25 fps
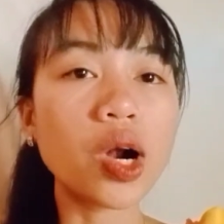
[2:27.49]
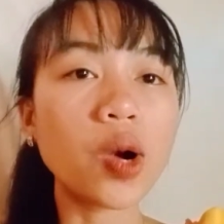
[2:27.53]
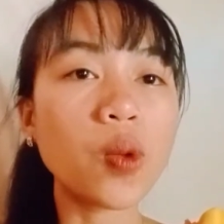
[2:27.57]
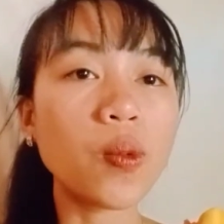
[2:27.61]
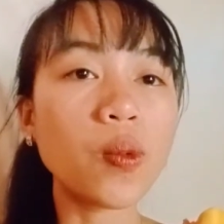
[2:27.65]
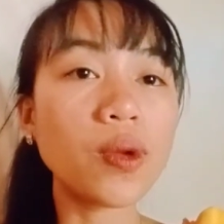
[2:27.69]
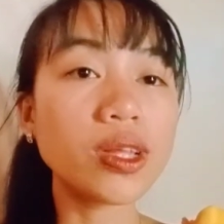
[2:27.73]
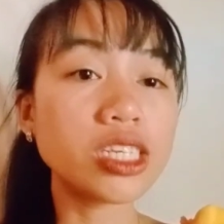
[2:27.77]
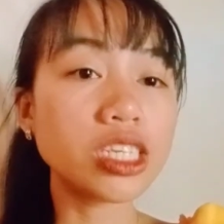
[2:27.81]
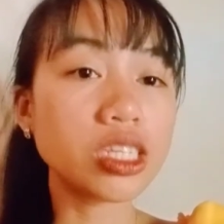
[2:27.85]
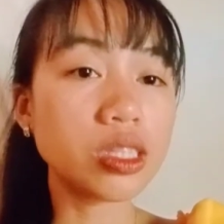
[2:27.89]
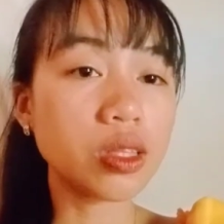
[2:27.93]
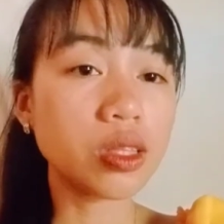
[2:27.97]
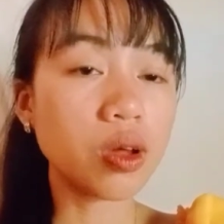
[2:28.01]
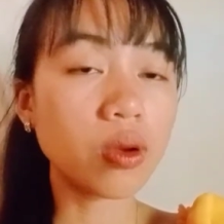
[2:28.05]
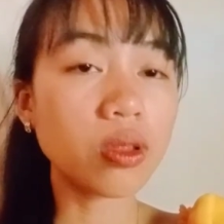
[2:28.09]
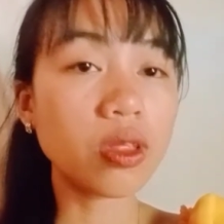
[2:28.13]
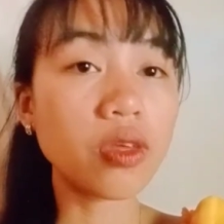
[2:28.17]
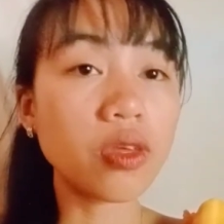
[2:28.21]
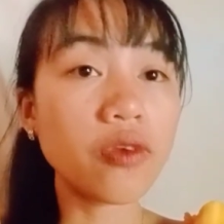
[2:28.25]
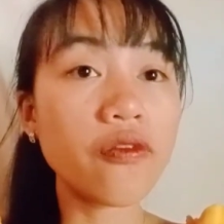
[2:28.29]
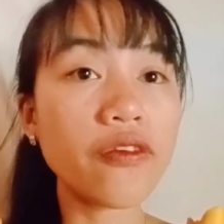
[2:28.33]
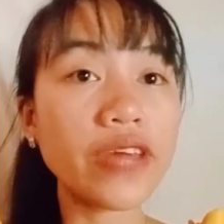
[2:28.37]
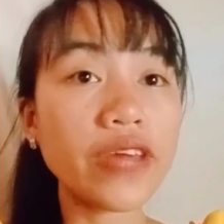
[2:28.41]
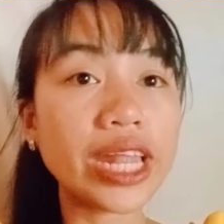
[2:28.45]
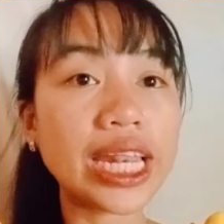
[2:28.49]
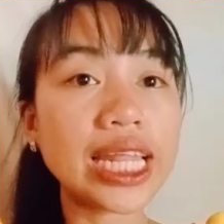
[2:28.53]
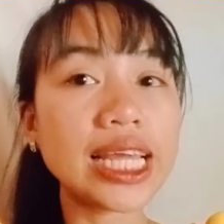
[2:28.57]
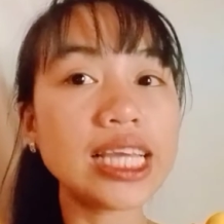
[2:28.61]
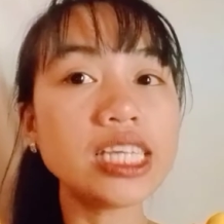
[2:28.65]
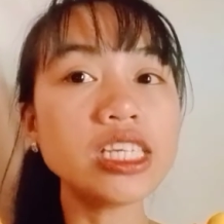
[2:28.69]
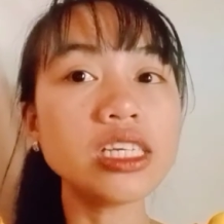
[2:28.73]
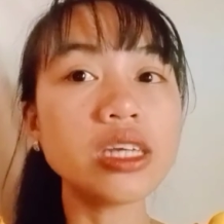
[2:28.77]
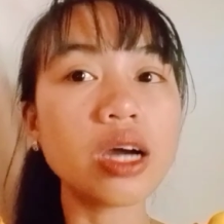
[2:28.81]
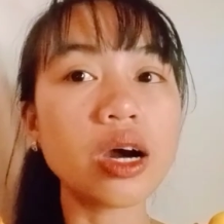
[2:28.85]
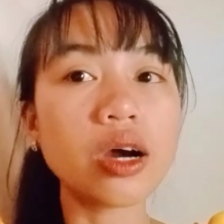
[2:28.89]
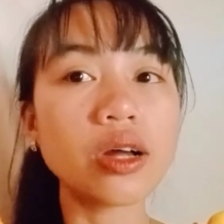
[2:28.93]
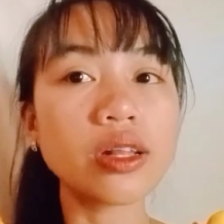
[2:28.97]
for which no
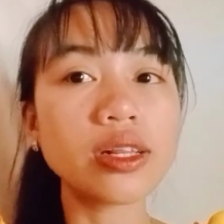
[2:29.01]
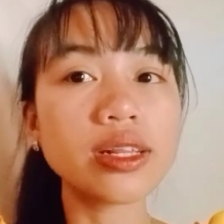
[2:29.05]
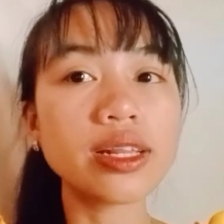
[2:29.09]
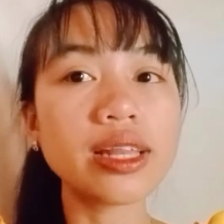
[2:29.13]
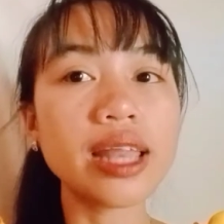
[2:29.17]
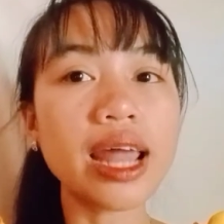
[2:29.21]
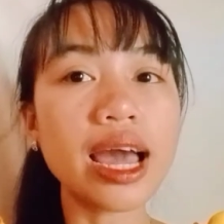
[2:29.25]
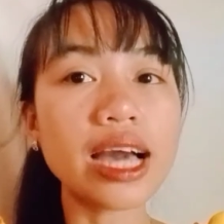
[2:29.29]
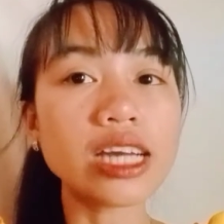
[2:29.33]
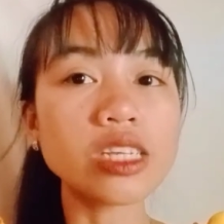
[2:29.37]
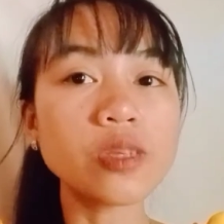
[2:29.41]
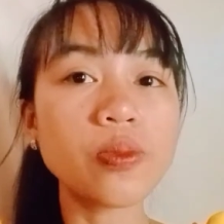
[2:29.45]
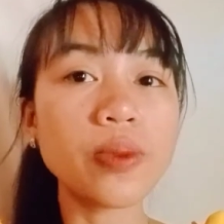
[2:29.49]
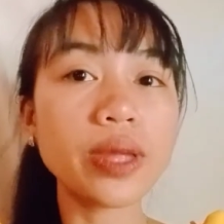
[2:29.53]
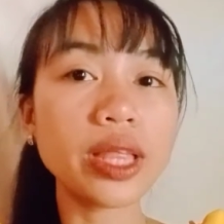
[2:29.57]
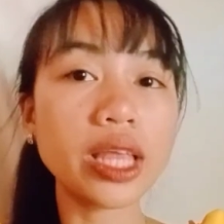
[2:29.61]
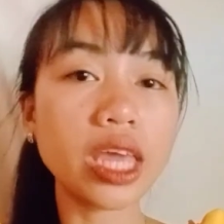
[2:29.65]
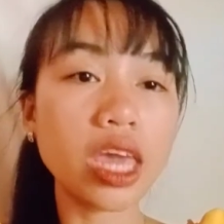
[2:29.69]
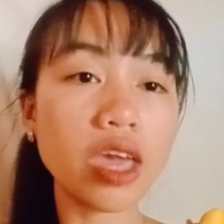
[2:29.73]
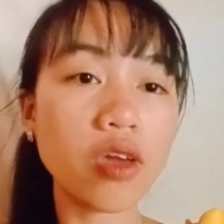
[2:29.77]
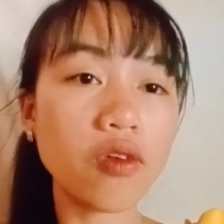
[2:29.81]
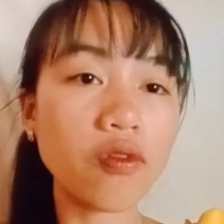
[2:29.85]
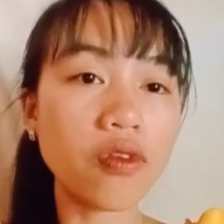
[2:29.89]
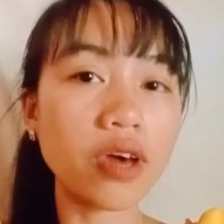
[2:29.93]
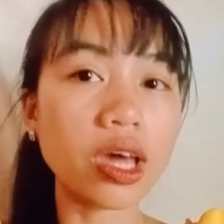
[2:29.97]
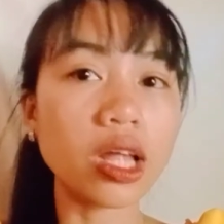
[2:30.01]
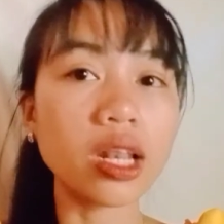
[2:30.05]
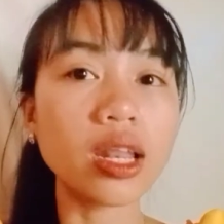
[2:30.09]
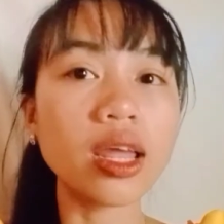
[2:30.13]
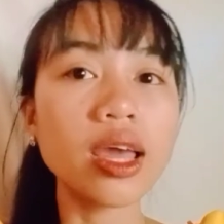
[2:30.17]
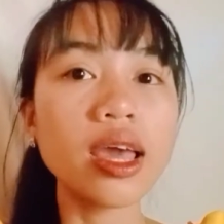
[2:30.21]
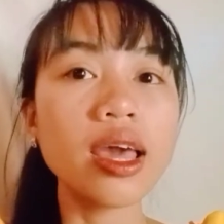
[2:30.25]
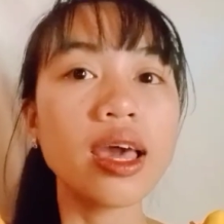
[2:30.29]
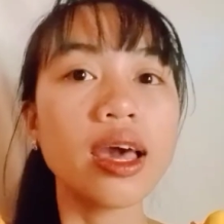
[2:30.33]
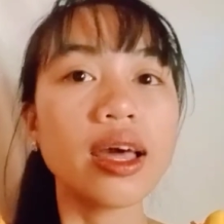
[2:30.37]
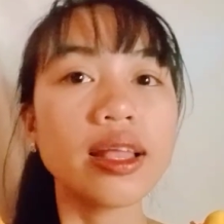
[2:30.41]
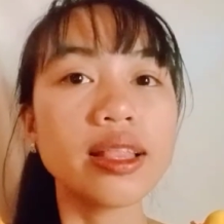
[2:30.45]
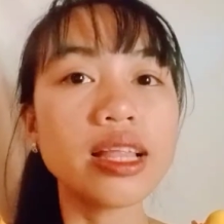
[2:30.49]
definition has been
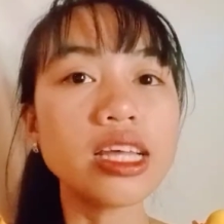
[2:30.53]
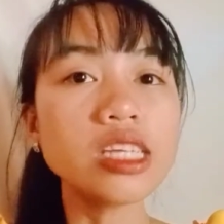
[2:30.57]
given.